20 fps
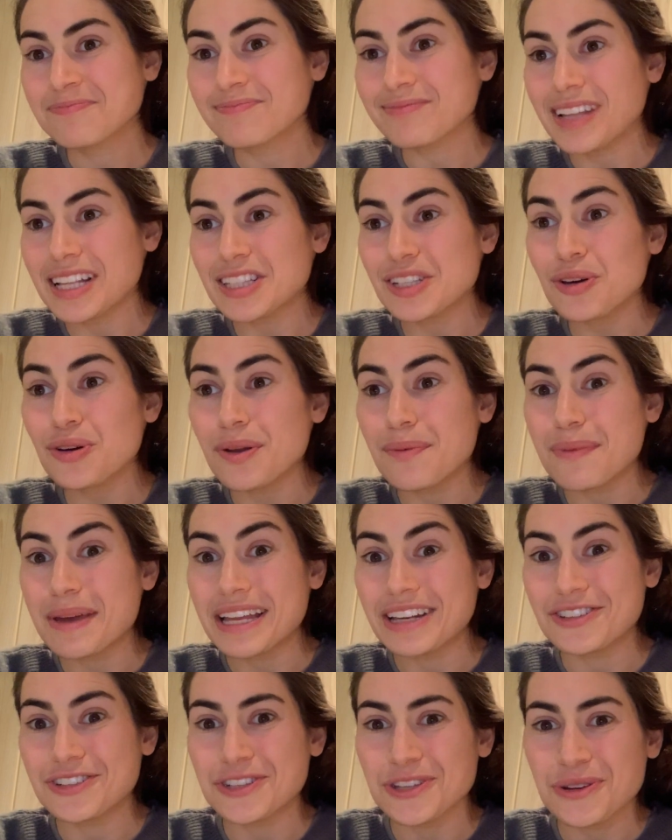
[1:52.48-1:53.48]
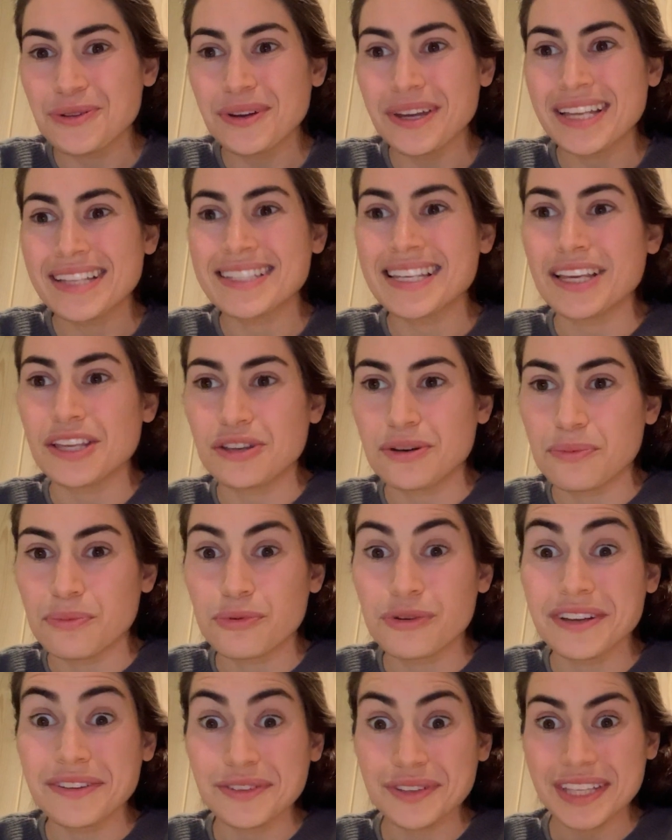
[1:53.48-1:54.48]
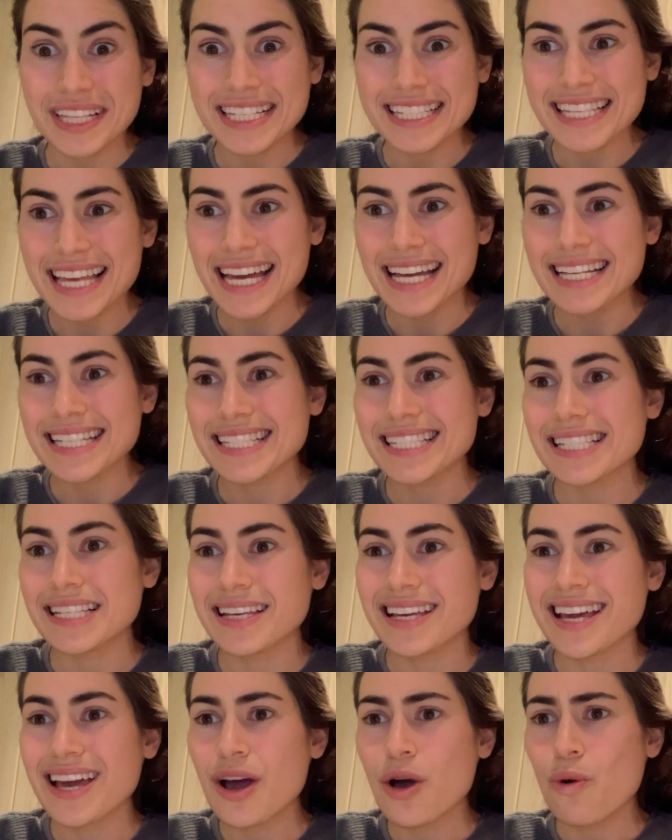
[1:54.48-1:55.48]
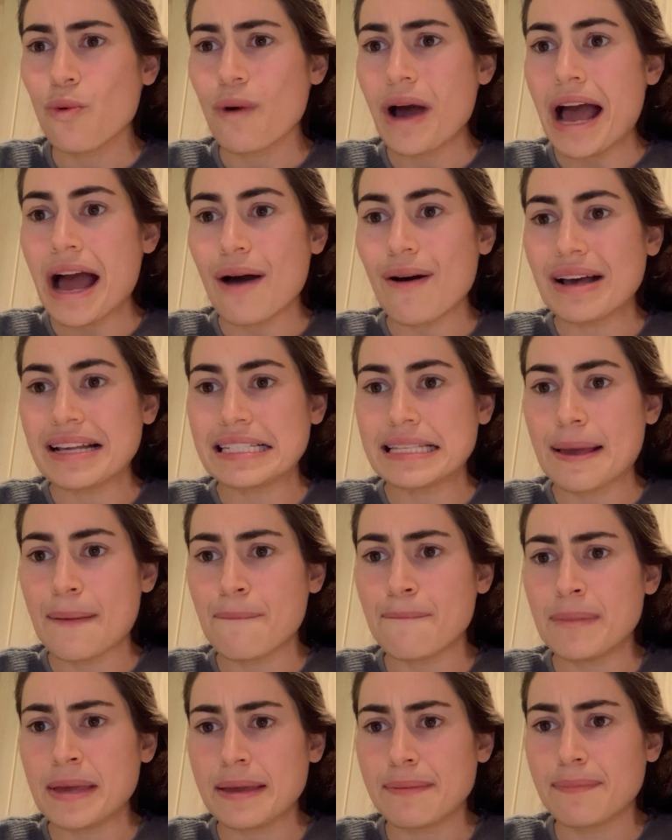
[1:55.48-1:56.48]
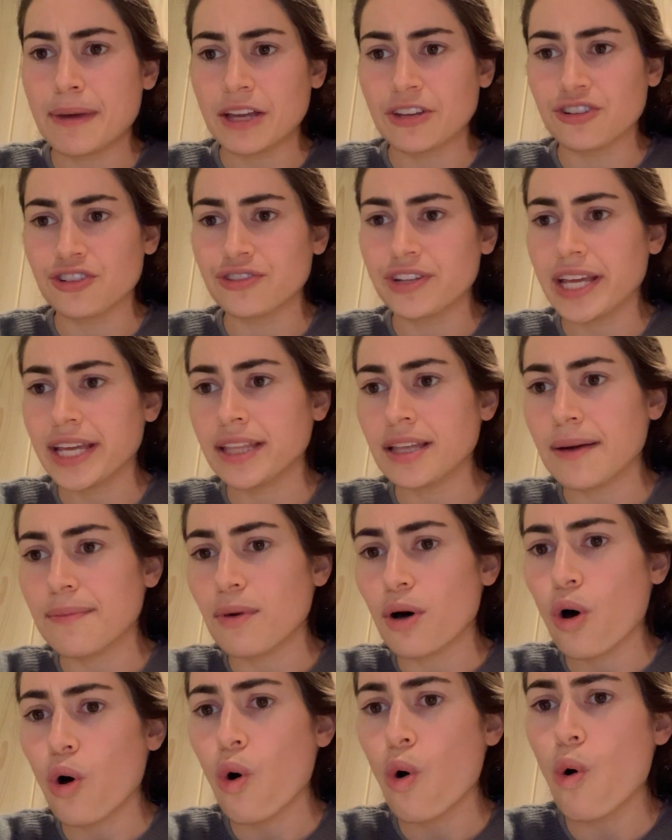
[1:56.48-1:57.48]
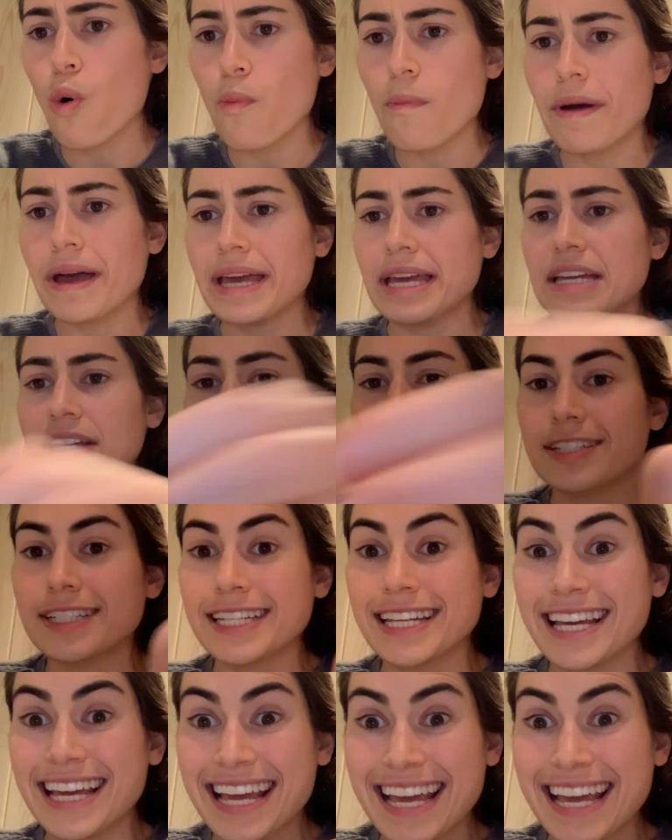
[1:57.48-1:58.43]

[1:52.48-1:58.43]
Let's go to page 2 and continue to preview this text. Wow, I see a big picture taking up a whole page.